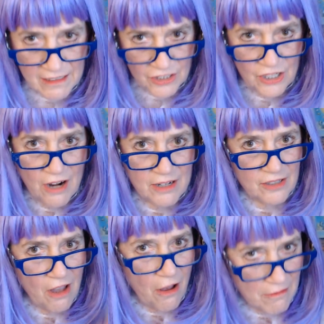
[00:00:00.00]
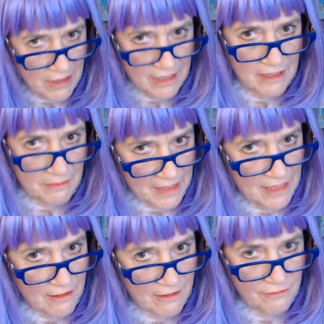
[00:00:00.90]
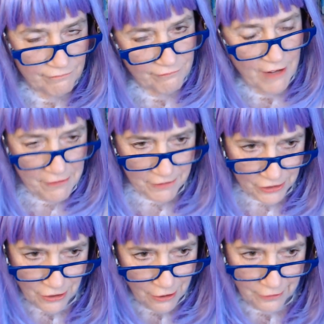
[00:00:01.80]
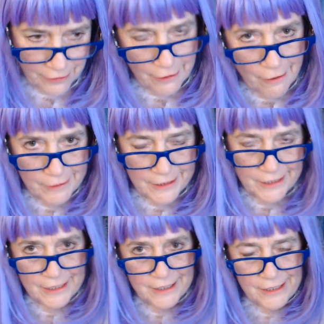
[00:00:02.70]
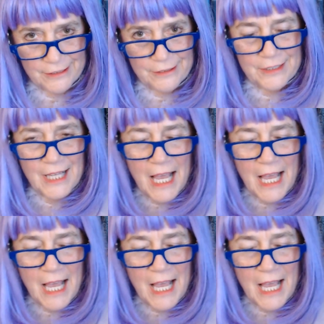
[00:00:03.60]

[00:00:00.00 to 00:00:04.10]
chart is always going to be your favorite chart you're always going to use.